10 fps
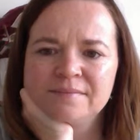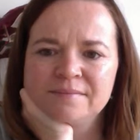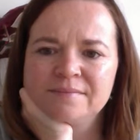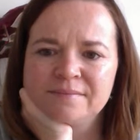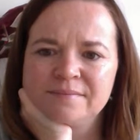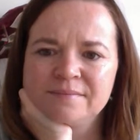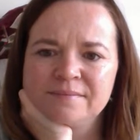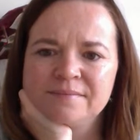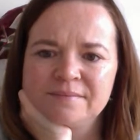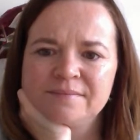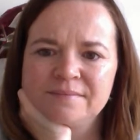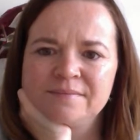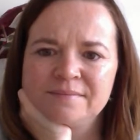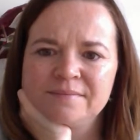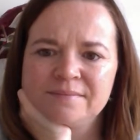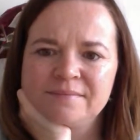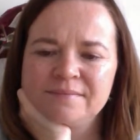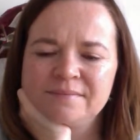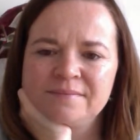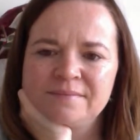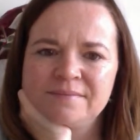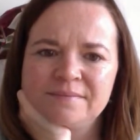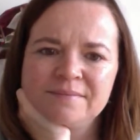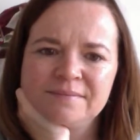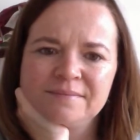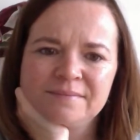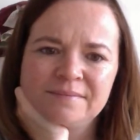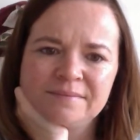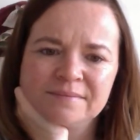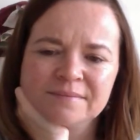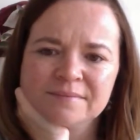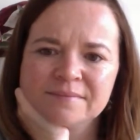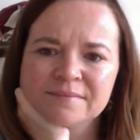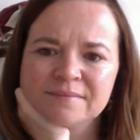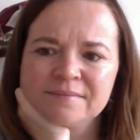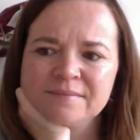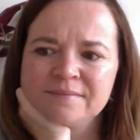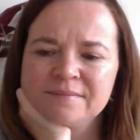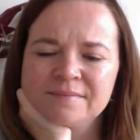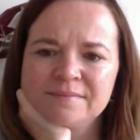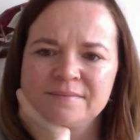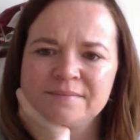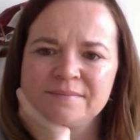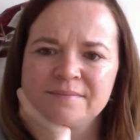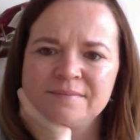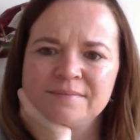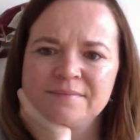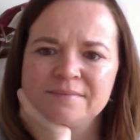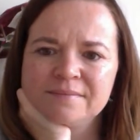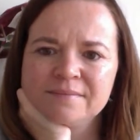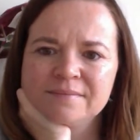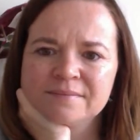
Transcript: This person isn't speaking.